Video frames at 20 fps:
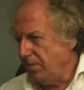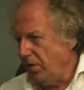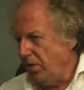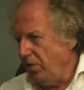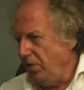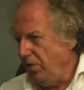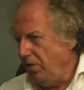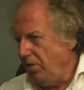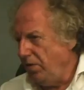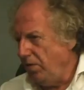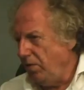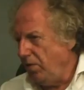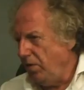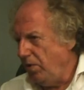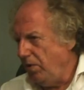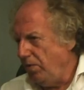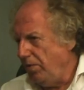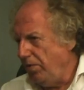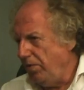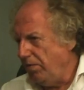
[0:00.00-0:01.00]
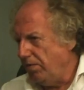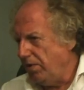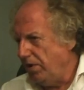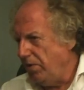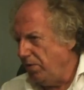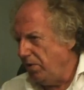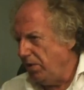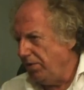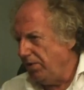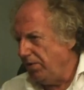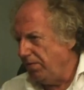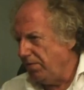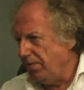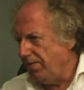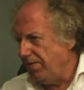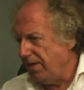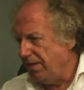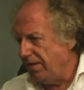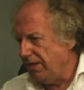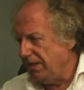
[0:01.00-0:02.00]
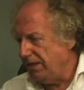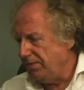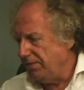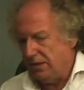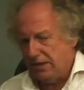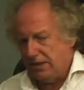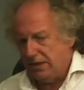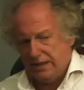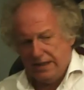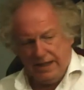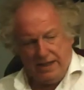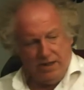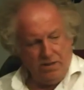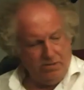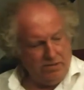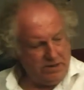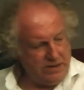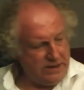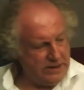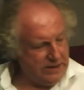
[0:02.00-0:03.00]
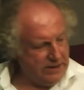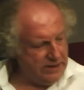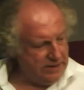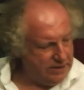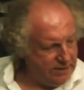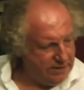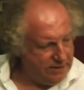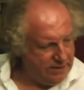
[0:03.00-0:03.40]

And who, that's okay. Who you who are you referring to when you say those guys?